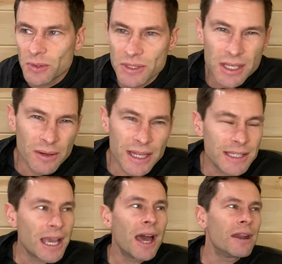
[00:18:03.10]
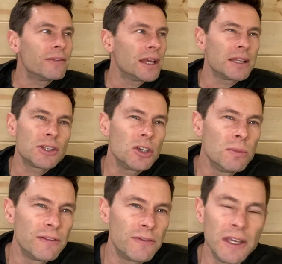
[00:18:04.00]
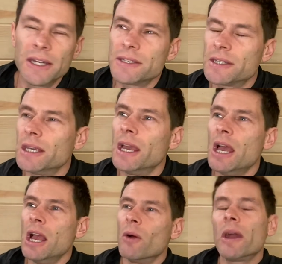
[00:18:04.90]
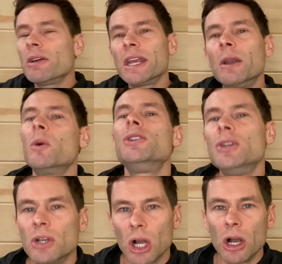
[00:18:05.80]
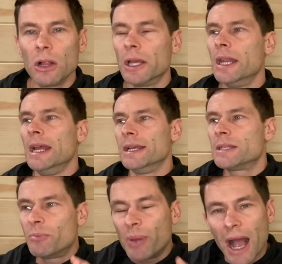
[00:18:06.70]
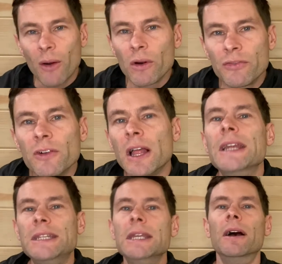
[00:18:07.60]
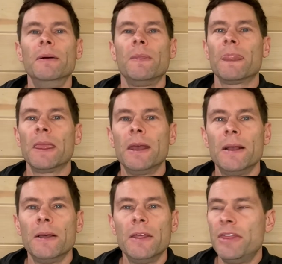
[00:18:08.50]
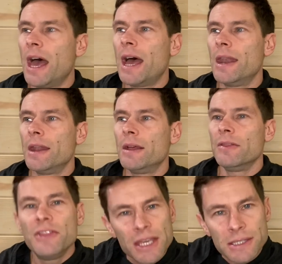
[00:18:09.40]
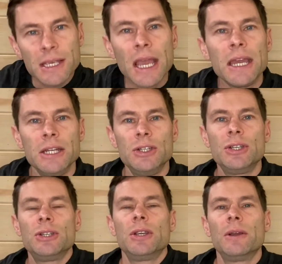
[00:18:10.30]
would say, well, that's kind of like, that's human fantasy. But I don't care what you call it. It's a powerful idea that this age,